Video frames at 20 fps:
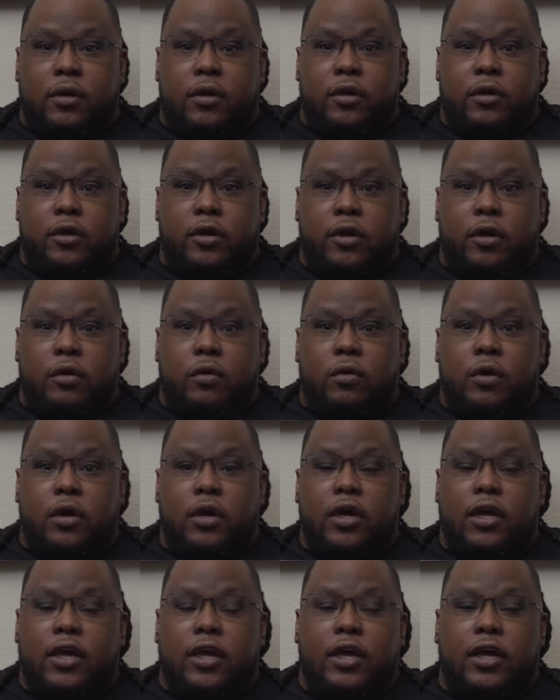You know,
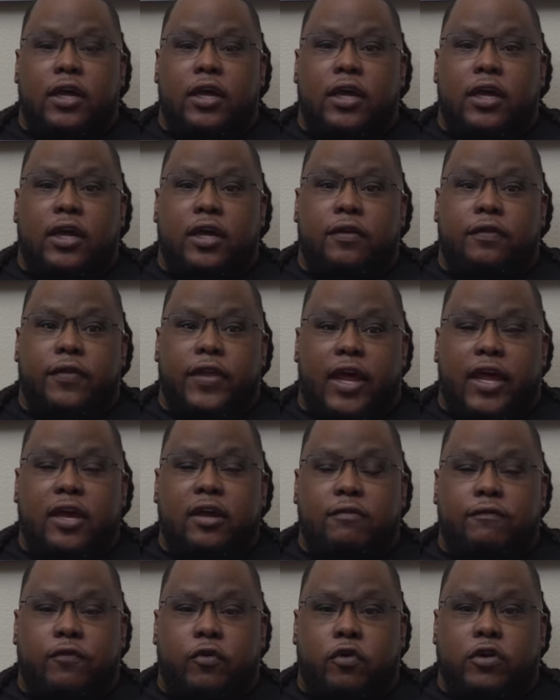mm, and they
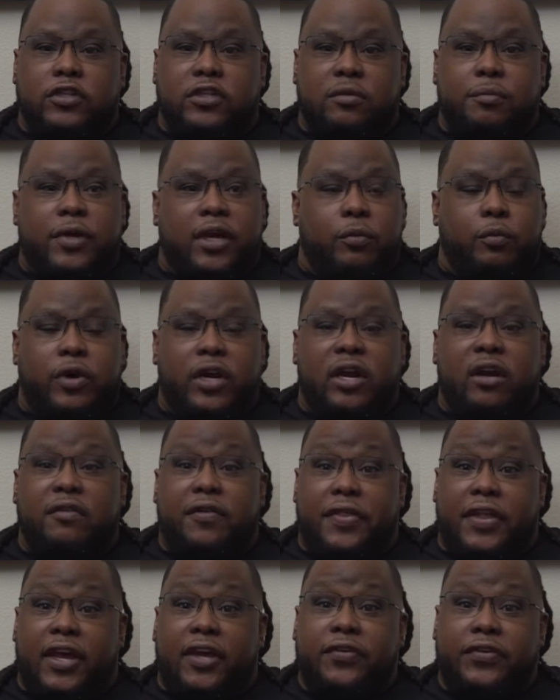enforce them, and whatever
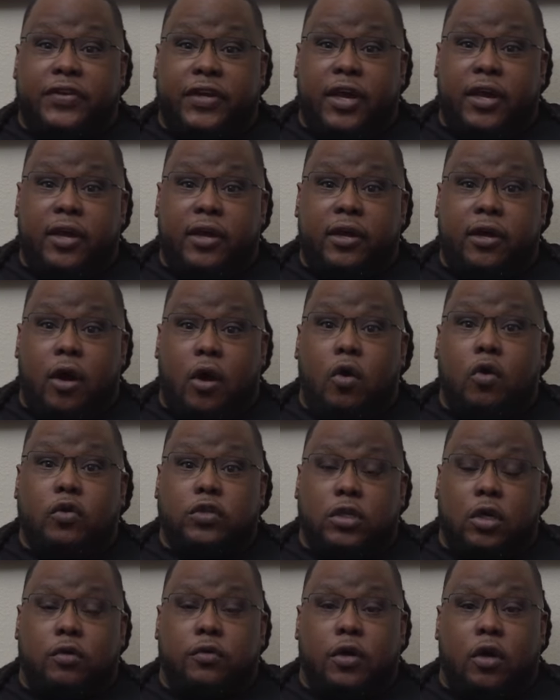they say goes
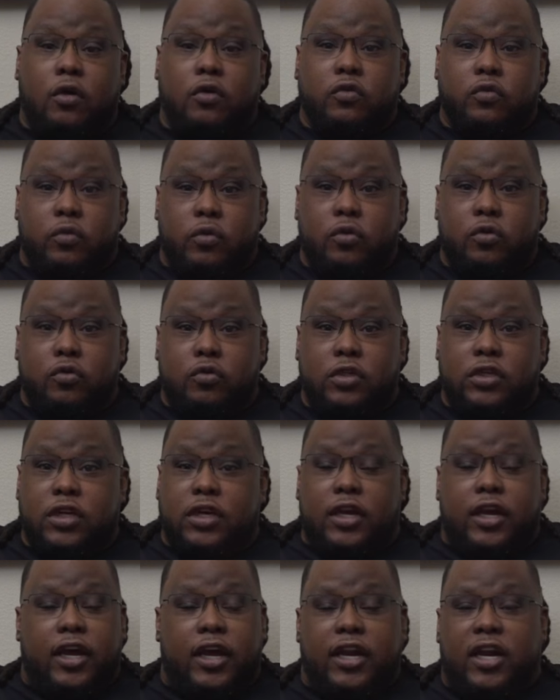on those rules
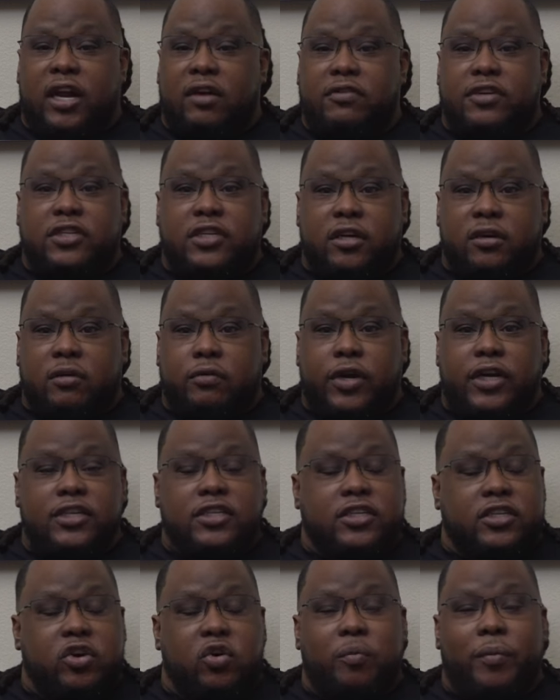at every single race,
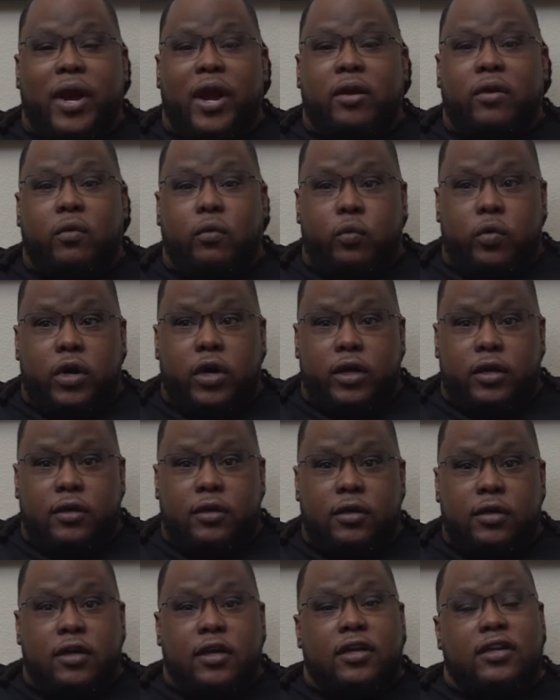no matter what
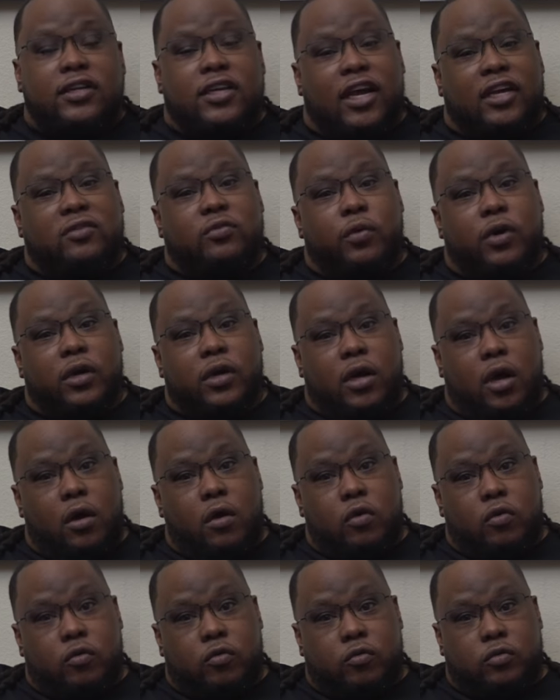that's what
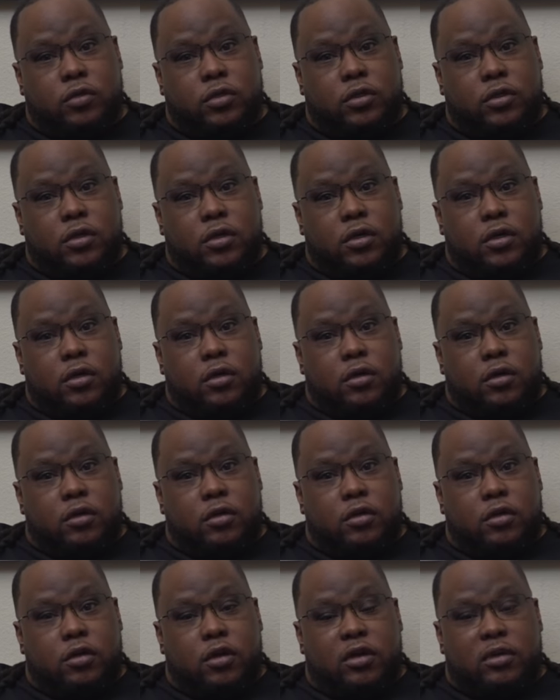goes.
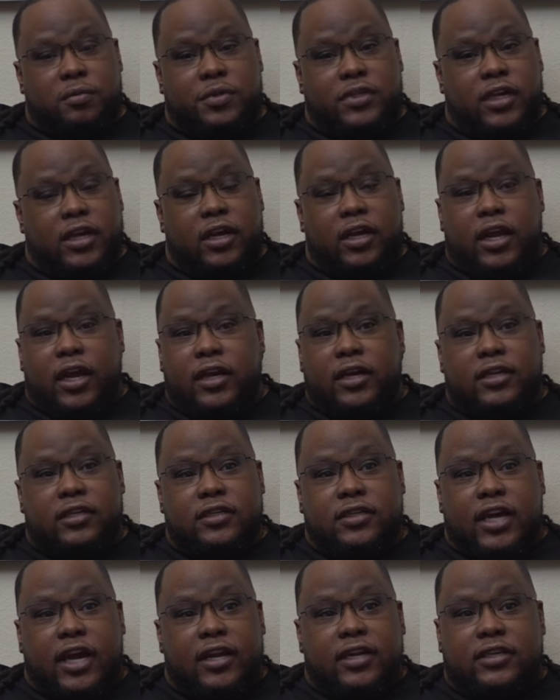You know what I'm saying? Like it's
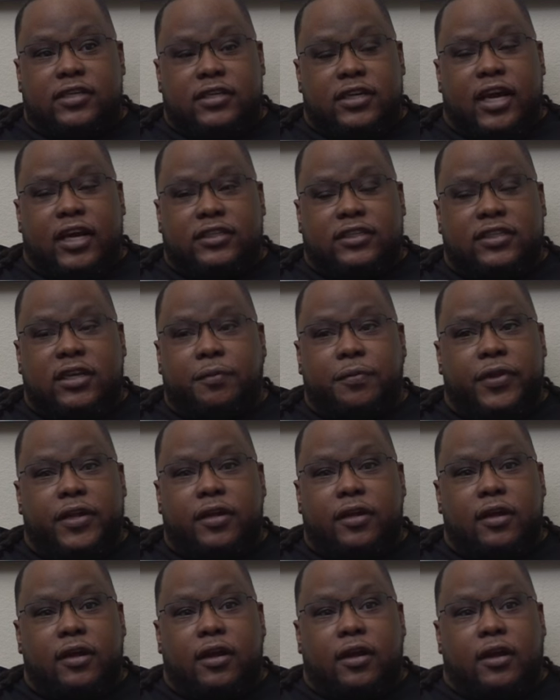not it's not
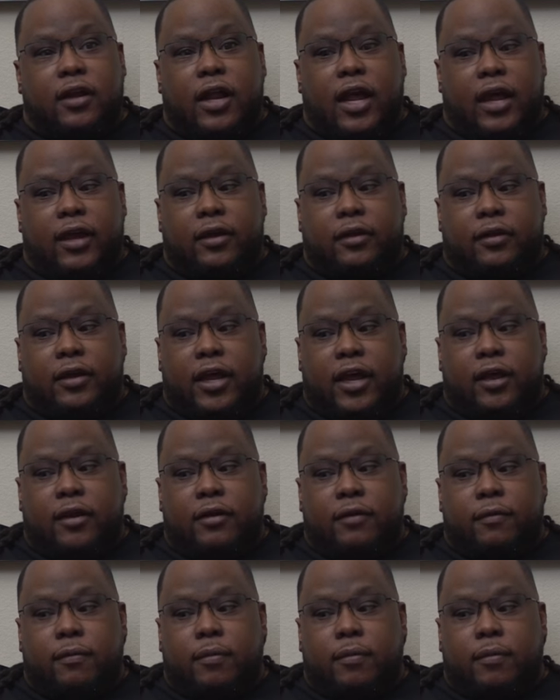something like that.